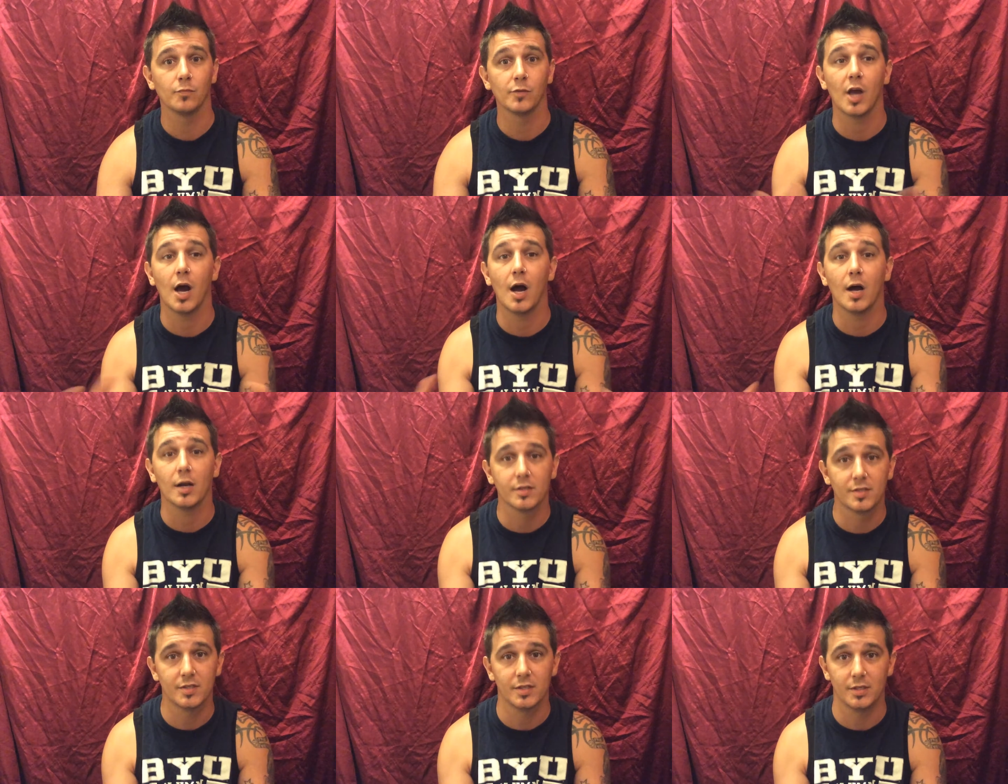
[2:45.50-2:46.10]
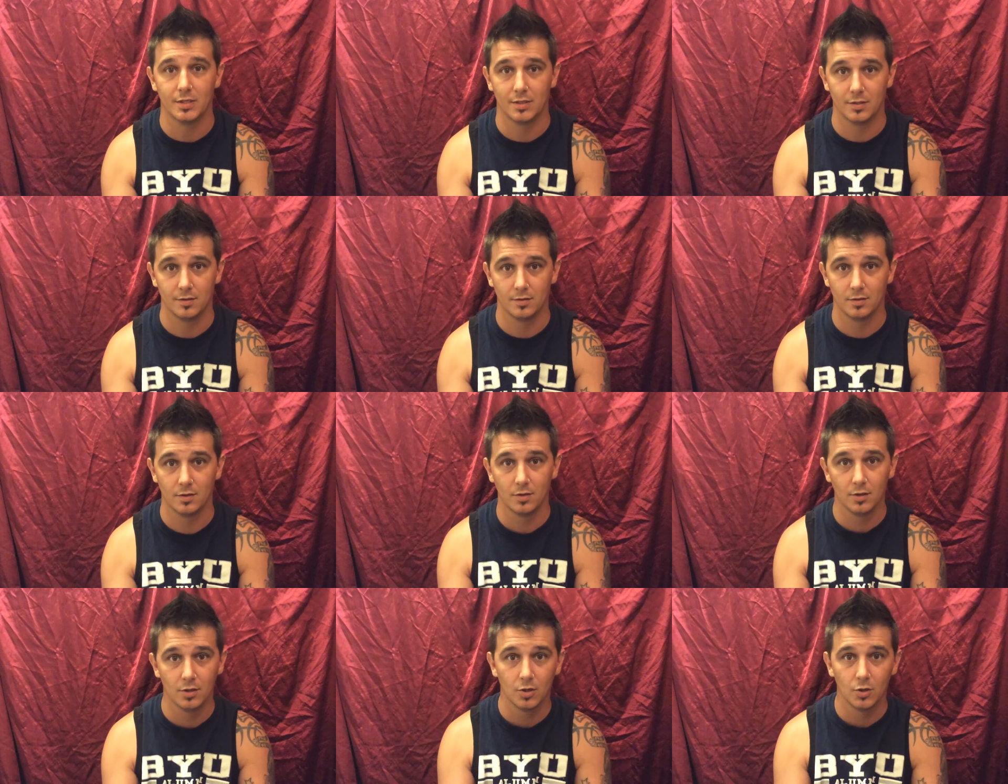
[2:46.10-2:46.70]
content
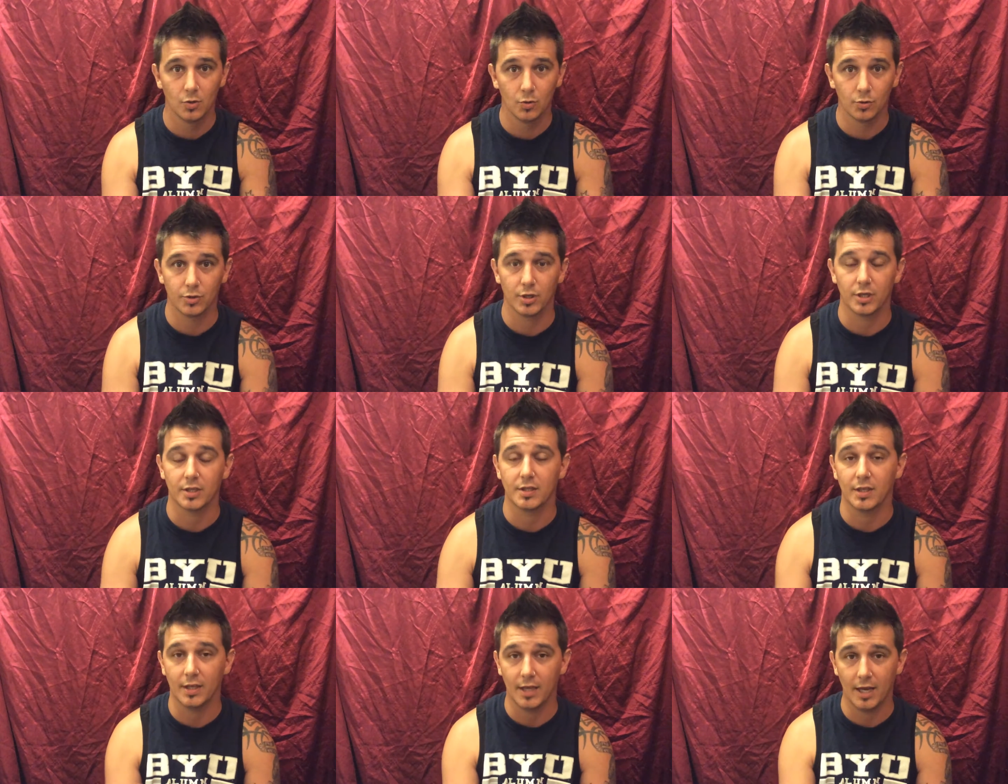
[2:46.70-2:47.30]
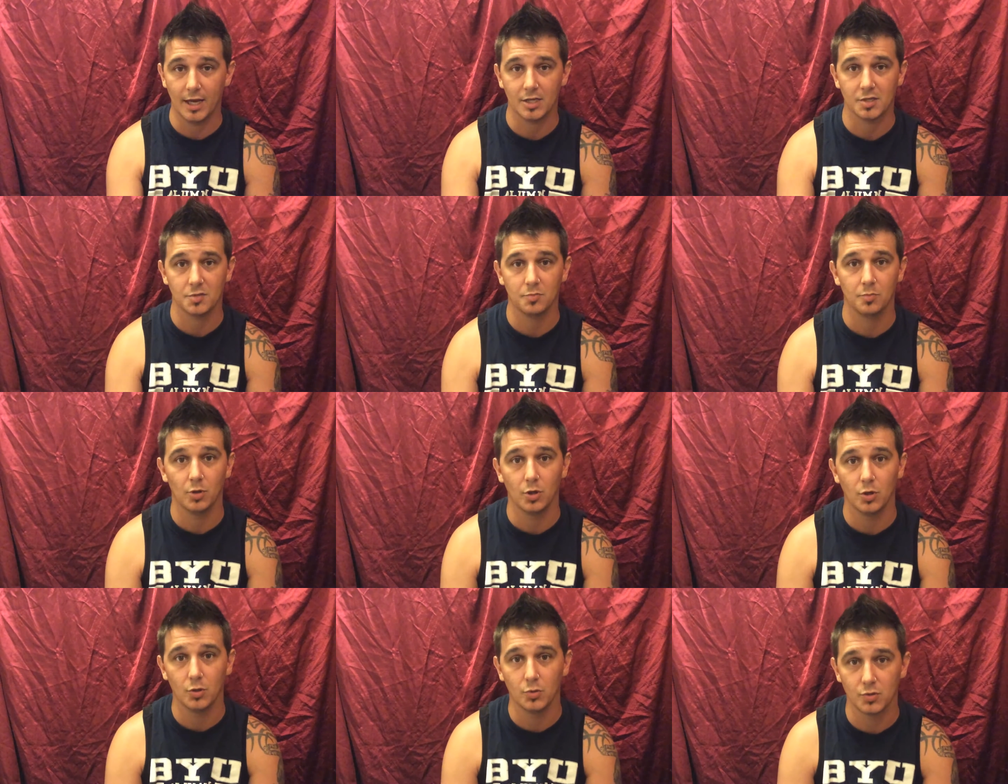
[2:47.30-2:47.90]
with like the cast
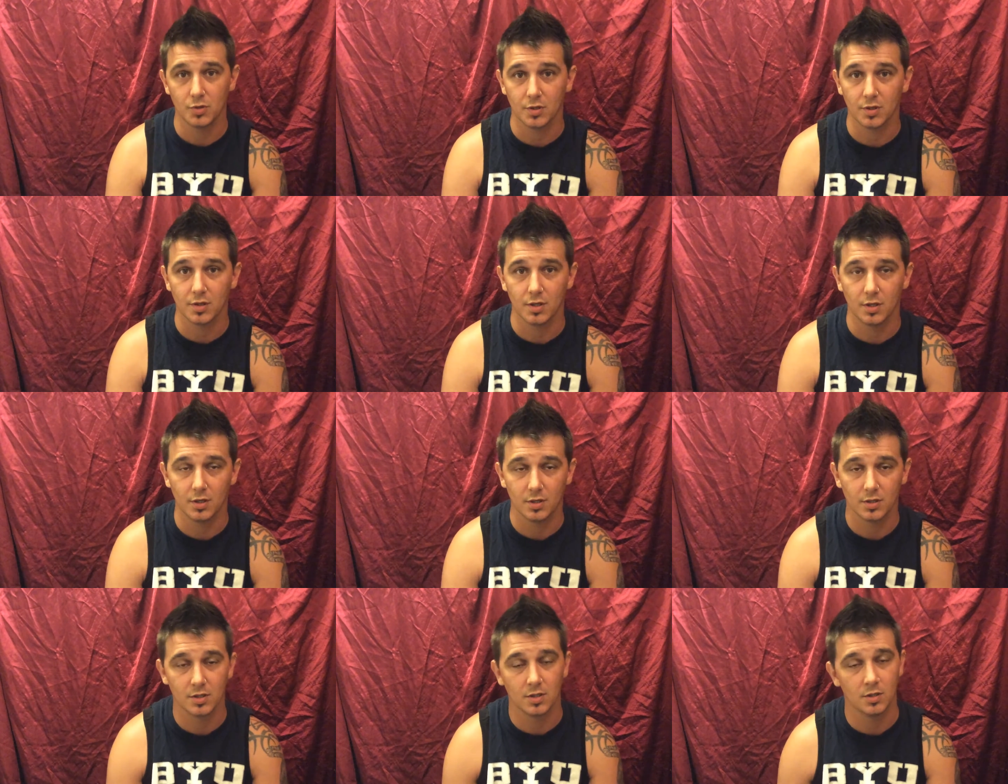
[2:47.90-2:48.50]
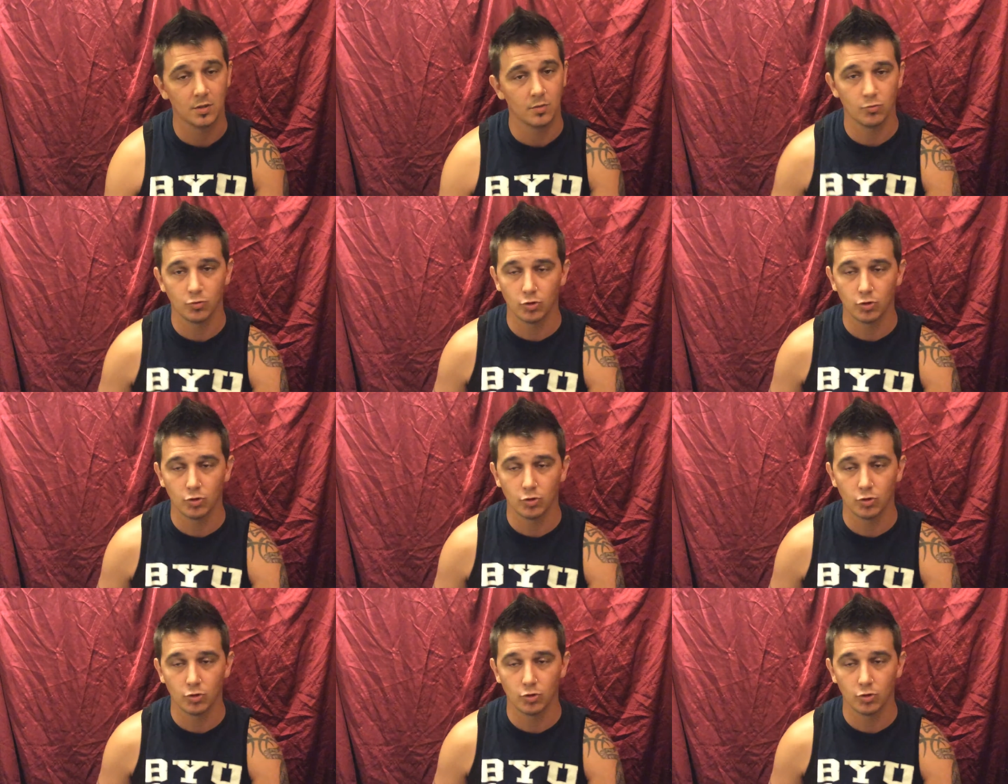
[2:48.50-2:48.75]
blows and things.